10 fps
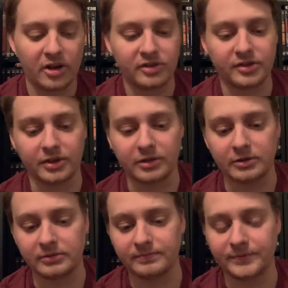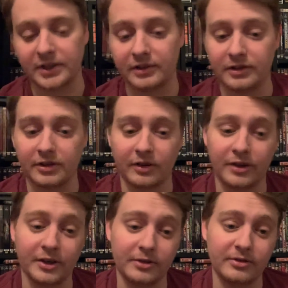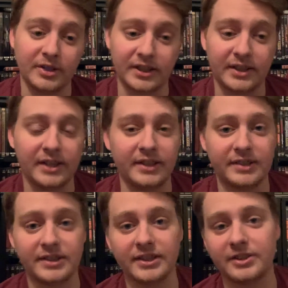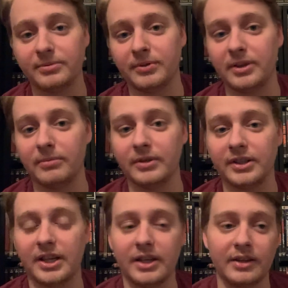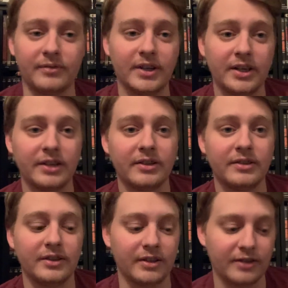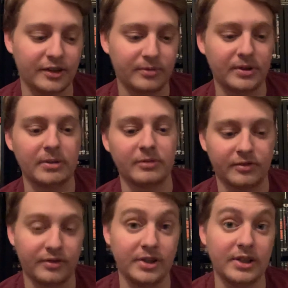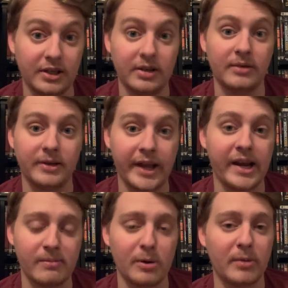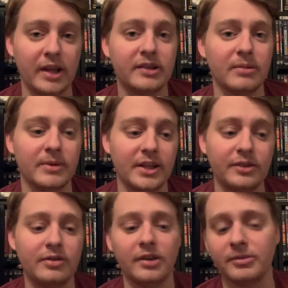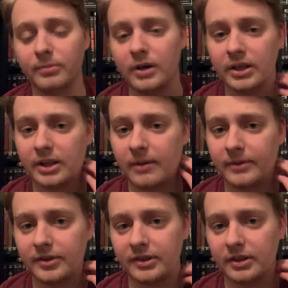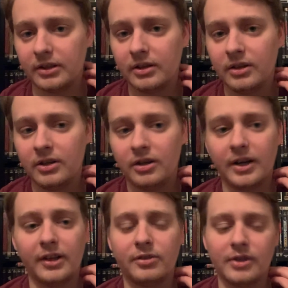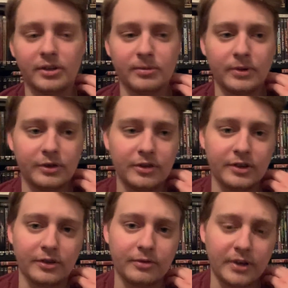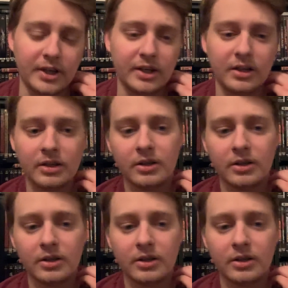So, you could argue like 96 when he won King of the Ring, that's when he was really gaining momentum. And then 2001, obviously, or not 2001, 2003,